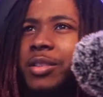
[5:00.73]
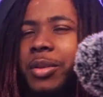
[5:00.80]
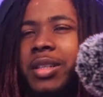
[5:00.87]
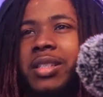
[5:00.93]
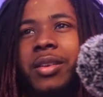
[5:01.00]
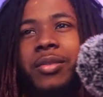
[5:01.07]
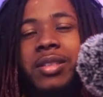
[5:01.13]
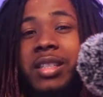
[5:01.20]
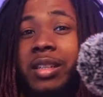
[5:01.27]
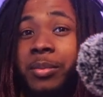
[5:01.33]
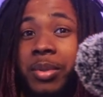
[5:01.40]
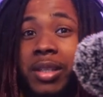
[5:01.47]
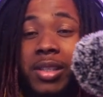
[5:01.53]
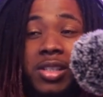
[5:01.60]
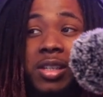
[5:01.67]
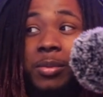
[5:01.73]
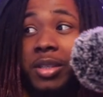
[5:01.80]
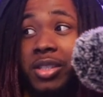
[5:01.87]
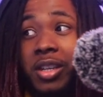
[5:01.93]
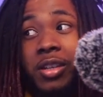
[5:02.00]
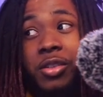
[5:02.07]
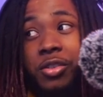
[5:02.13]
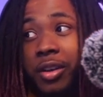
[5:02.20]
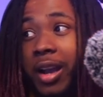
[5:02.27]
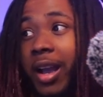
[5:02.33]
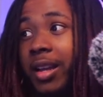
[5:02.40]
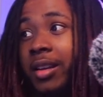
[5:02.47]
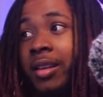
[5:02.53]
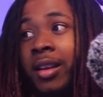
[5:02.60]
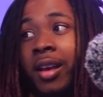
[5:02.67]
2017, and beat Jimmy J.
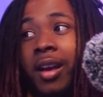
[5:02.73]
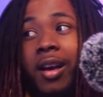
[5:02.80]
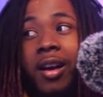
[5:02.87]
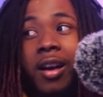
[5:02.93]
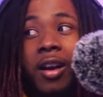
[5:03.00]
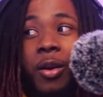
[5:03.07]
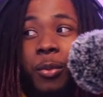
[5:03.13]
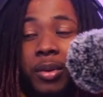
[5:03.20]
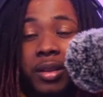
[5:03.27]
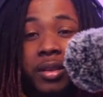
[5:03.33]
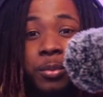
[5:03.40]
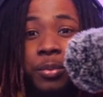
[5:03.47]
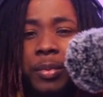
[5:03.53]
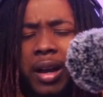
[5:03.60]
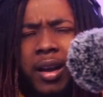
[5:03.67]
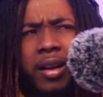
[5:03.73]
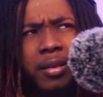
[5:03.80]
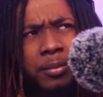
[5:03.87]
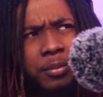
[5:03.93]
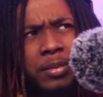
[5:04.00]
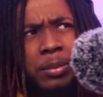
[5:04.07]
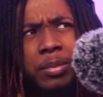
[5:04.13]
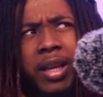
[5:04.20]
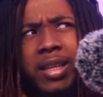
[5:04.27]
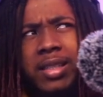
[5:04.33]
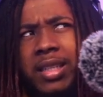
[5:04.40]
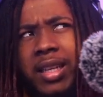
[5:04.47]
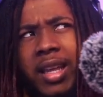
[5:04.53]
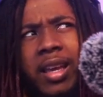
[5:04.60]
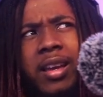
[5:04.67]
Tran uh, with, um, he plays
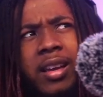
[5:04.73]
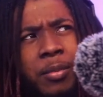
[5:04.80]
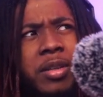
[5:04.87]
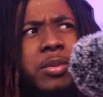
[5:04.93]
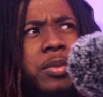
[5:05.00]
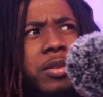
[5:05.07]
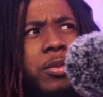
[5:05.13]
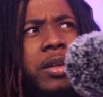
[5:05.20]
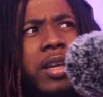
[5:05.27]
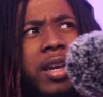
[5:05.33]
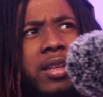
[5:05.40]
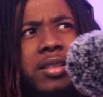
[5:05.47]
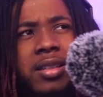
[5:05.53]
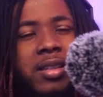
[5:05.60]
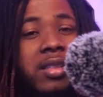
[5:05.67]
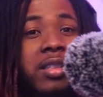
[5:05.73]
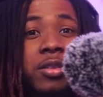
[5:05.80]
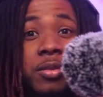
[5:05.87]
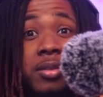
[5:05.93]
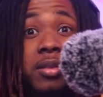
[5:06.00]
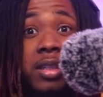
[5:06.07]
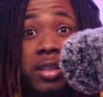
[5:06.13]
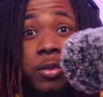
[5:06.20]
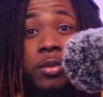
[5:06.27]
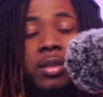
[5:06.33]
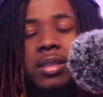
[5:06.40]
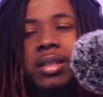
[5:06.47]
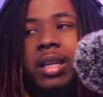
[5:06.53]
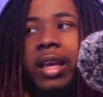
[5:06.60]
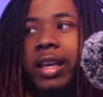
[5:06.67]
Lei. It must have been 2018 because he, he
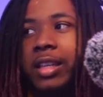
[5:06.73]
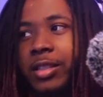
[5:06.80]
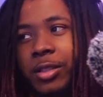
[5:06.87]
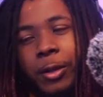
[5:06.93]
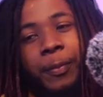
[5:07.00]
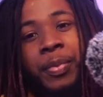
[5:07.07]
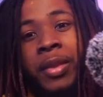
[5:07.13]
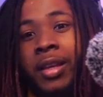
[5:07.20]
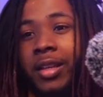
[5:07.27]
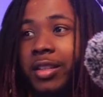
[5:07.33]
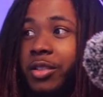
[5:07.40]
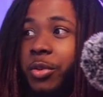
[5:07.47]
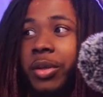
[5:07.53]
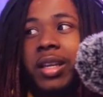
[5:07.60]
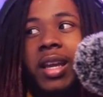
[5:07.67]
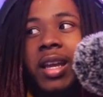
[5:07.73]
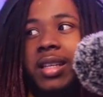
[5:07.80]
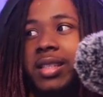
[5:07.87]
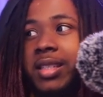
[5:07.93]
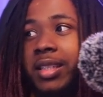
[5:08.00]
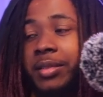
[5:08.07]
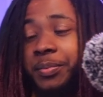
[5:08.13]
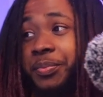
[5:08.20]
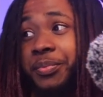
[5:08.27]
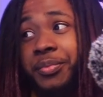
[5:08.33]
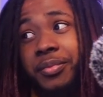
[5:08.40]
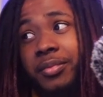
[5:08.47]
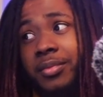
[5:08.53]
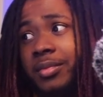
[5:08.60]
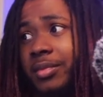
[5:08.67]
uses Lei. So 2018
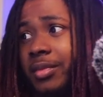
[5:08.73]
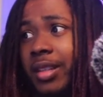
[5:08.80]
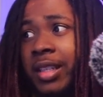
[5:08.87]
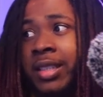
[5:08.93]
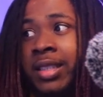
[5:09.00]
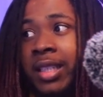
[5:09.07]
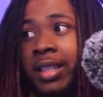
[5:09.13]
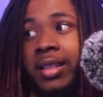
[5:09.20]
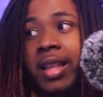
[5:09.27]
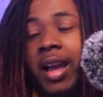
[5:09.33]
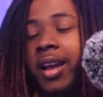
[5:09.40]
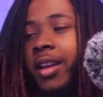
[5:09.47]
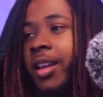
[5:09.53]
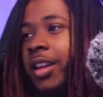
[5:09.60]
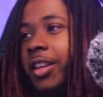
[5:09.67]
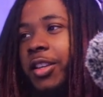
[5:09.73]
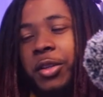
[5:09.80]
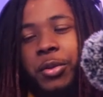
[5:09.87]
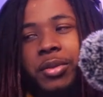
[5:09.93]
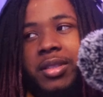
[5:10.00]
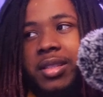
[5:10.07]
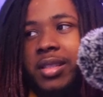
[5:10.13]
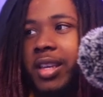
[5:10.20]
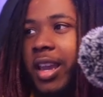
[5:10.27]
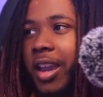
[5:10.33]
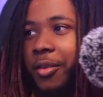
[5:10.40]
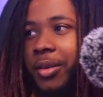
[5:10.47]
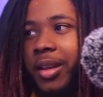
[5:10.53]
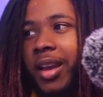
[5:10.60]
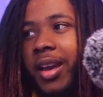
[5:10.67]
did that you know
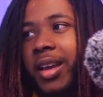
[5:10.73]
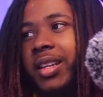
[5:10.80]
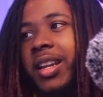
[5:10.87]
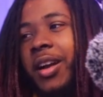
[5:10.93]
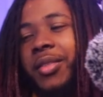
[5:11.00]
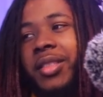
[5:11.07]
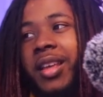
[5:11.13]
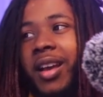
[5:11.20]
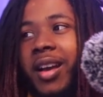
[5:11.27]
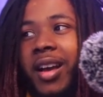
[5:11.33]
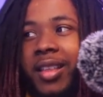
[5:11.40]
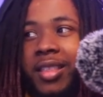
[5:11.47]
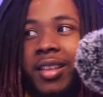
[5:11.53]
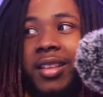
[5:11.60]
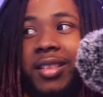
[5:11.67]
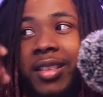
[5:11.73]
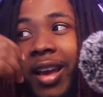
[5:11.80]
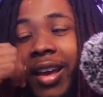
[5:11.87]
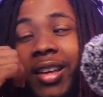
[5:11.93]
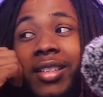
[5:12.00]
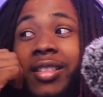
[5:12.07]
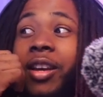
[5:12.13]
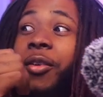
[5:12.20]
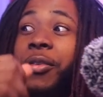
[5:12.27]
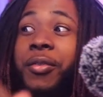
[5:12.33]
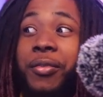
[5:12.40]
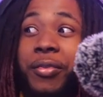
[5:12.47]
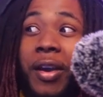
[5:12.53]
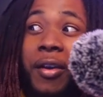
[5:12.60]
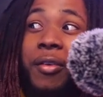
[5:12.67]
scary guy down that i think that is a
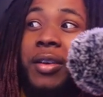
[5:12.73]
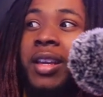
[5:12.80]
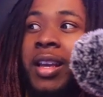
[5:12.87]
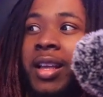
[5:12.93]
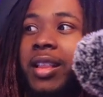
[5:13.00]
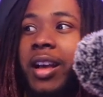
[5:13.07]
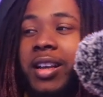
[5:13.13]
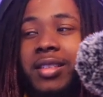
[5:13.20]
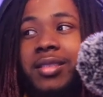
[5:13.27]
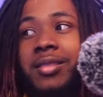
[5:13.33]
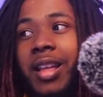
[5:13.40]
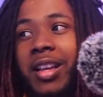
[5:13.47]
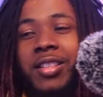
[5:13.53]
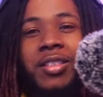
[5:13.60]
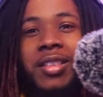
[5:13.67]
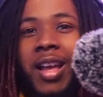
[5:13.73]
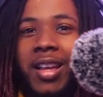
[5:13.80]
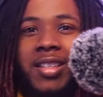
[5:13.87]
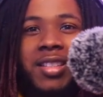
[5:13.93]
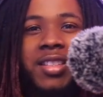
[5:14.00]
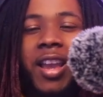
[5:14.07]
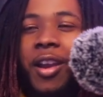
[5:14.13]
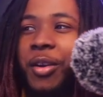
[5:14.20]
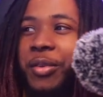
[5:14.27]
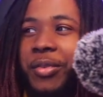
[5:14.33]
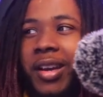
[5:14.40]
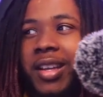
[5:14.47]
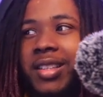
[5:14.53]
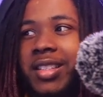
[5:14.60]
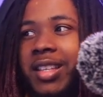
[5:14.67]
very that's that's a that's a
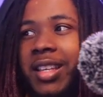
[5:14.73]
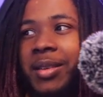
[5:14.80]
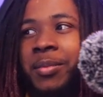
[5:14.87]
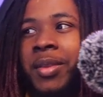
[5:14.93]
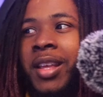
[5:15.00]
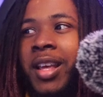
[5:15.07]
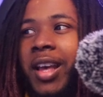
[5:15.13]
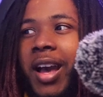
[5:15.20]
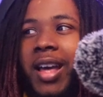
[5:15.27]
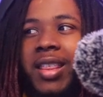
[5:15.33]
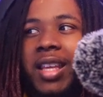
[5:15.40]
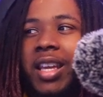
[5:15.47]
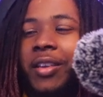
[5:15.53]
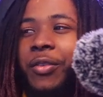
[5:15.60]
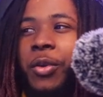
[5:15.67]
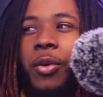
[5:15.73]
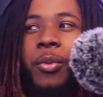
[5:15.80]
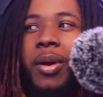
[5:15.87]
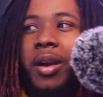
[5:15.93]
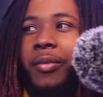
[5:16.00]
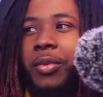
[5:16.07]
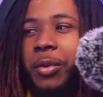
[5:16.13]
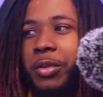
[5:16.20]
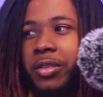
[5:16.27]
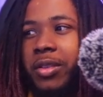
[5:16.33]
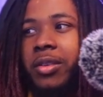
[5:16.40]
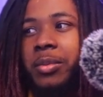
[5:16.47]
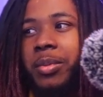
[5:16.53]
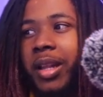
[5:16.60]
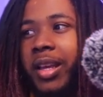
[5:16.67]
terrifying team i think if you're aware of those
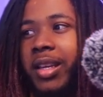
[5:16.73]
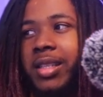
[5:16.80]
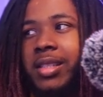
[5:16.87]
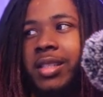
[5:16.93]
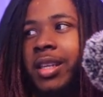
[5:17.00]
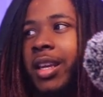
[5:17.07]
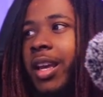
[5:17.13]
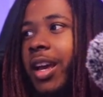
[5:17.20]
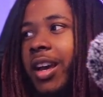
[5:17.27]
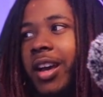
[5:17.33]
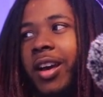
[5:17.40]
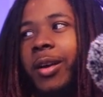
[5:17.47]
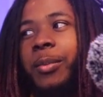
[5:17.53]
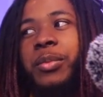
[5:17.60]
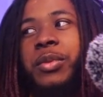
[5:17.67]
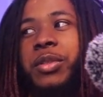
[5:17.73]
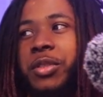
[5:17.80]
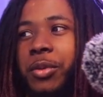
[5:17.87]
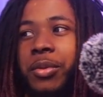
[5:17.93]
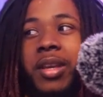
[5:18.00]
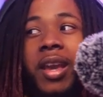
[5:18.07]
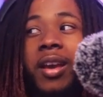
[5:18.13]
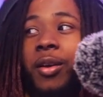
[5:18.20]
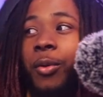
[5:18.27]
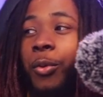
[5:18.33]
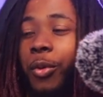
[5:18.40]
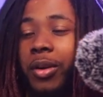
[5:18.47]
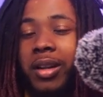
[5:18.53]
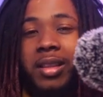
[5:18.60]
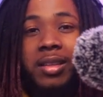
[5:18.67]
three players um, so yeah,
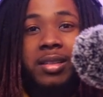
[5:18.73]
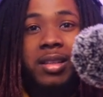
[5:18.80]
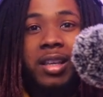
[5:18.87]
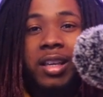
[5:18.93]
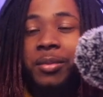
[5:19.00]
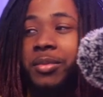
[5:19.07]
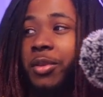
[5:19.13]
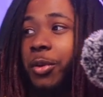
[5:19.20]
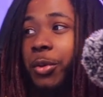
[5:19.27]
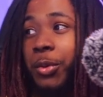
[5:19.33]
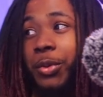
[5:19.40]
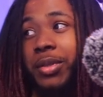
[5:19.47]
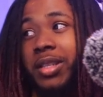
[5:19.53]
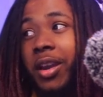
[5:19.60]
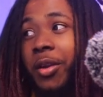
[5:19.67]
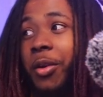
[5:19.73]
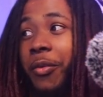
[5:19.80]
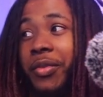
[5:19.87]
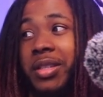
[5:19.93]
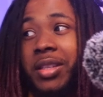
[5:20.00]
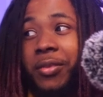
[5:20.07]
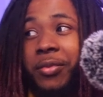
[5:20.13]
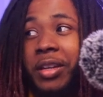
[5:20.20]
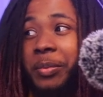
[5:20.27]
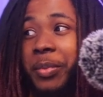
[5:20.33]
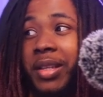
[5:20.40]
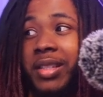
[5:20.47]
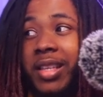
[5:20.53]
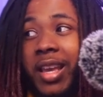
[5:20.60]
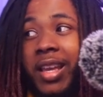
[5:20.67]
all of these teams, all scary. Obviously,
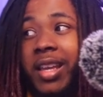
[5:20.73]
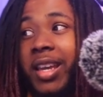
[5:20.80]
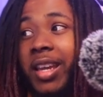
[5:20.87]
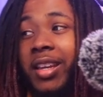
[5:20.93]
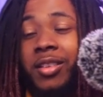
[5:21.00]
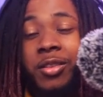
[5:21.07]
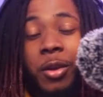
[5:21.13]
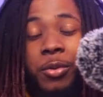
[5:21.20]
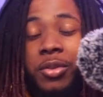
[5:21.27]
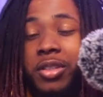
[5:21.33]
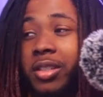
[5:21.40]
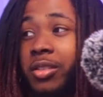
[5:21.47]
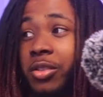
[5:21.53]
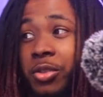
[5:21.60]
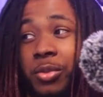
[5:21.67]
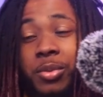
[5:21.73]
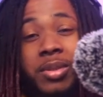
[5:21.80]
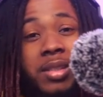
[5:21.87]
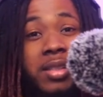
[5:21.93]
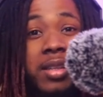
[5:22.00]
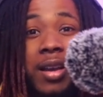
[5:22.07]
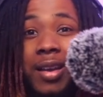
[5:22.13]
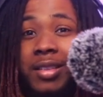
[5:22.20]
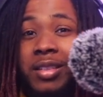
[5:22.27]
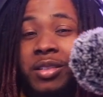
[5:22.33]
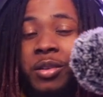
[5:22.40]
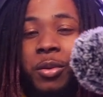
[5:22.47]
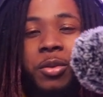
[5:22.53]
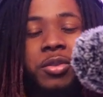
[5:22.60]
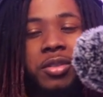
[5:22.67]
Philippines, AK and Dojin and Jules, these guys need
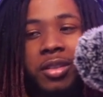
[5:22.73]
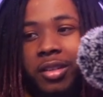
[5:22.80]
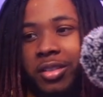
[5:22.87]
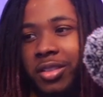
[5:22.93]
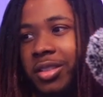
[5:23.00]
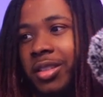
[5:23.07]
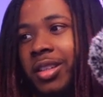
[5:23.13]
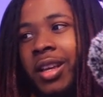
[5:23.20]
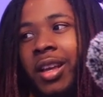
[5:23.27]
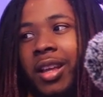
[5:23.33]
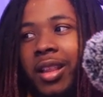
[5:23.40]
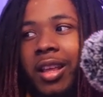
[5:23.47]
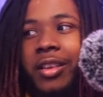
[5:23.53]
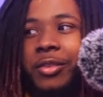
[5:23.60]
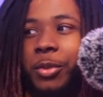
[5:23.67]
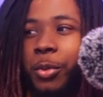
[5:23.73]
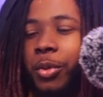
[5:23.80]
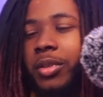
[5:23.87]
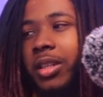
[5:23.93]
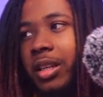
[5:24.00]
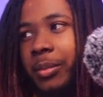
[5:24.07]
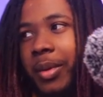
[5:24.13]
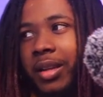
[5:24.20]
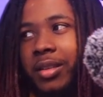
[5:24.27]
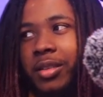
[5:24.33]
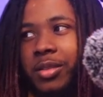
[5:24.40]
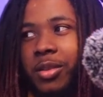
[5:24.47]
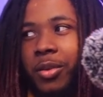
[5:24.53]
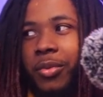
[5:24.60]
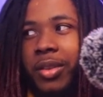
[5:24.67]
no introduction. They've all done a
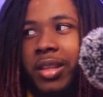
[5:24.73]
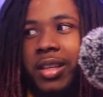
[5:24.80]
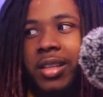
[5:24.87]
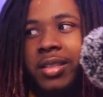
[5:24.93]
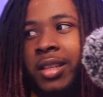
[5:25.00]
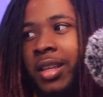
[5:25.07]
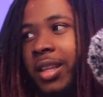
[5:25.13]
madness over the years.